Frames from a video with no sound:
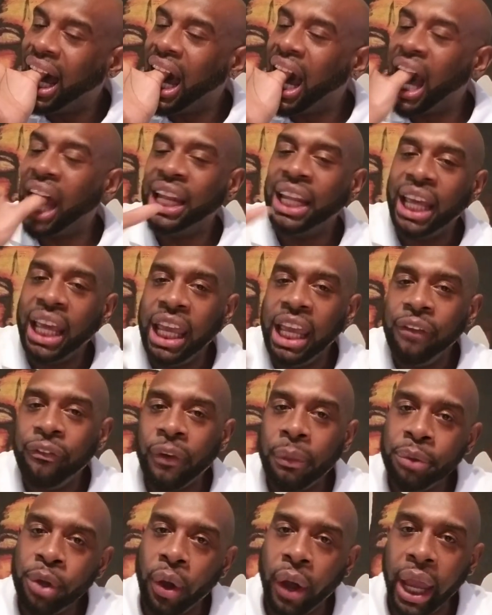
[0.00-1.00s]
uh, the heat
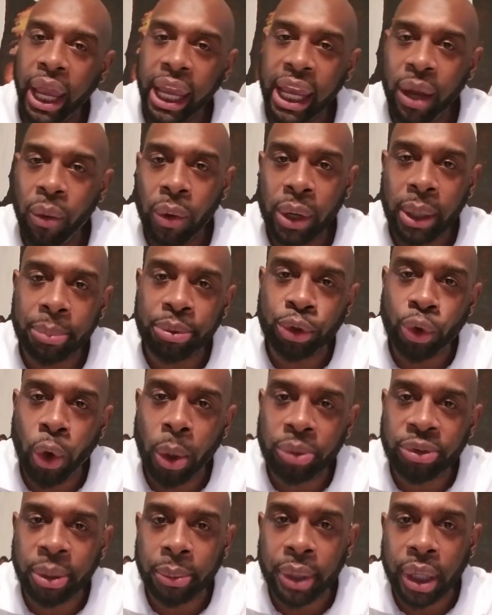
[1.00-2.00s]
from your hand will
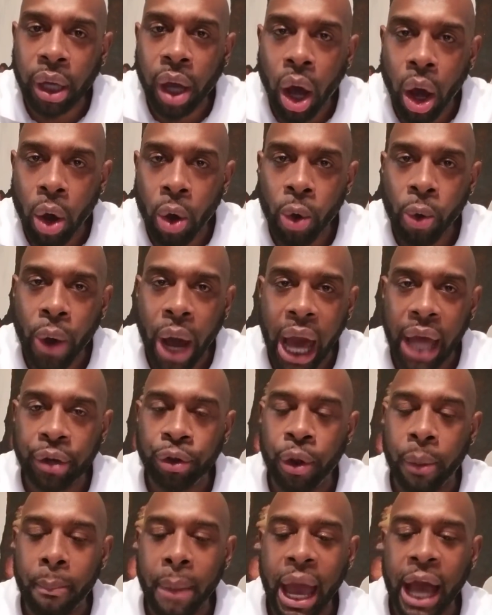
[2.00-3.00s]
absorb some of the cold out of
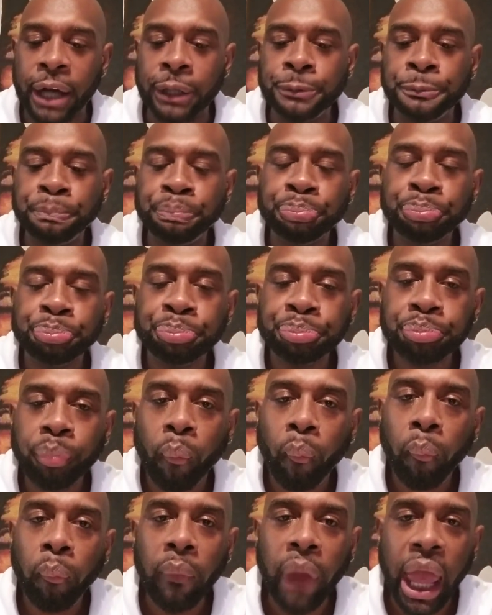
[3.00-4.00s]
your mouth
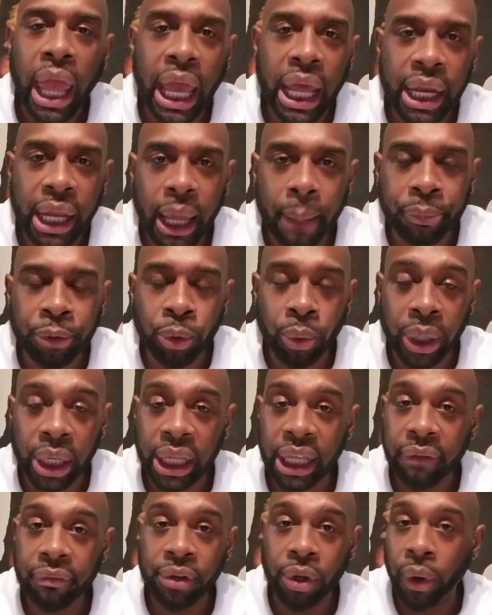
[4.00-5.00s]
and help you with it,
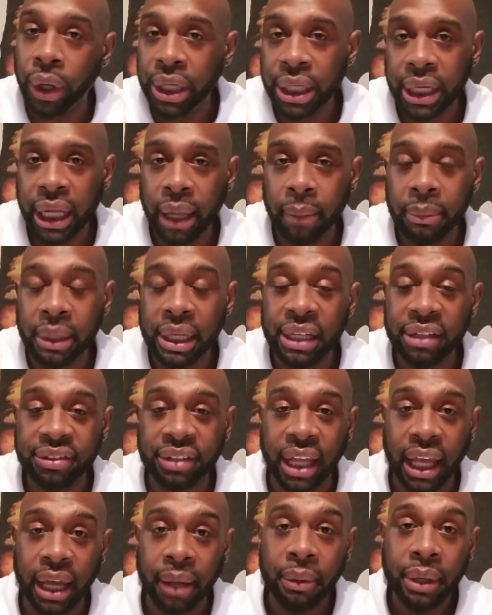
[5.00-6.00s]
even though it didn't help me this
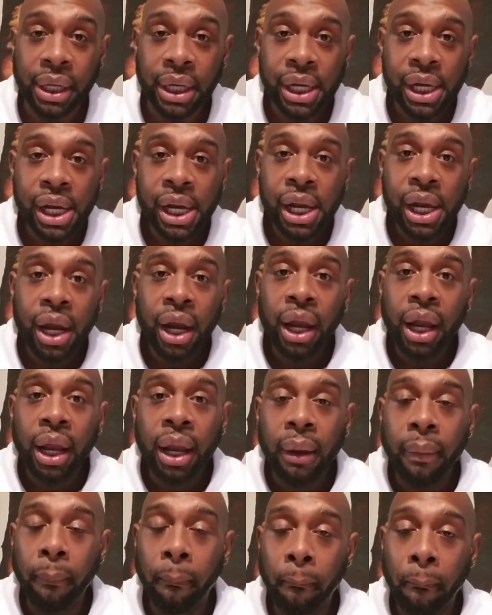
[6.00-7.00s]
time.
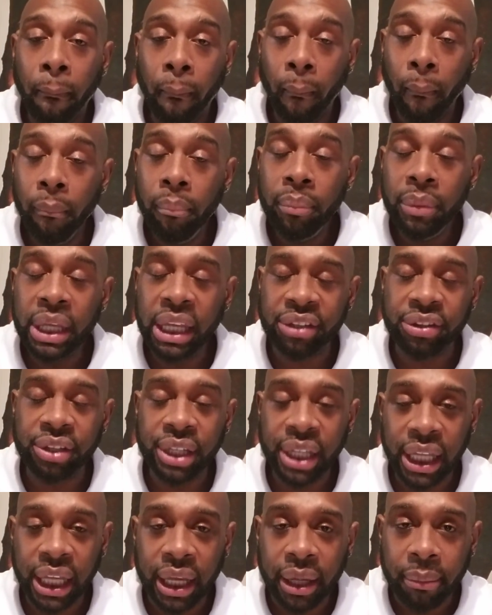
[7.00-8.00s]
Yes, it
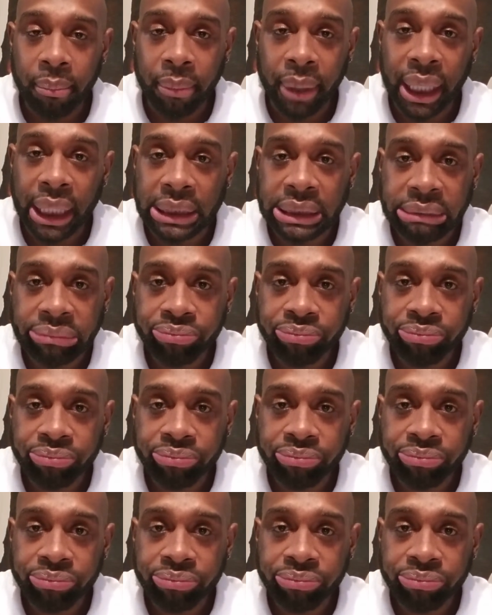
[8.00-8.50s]
did, but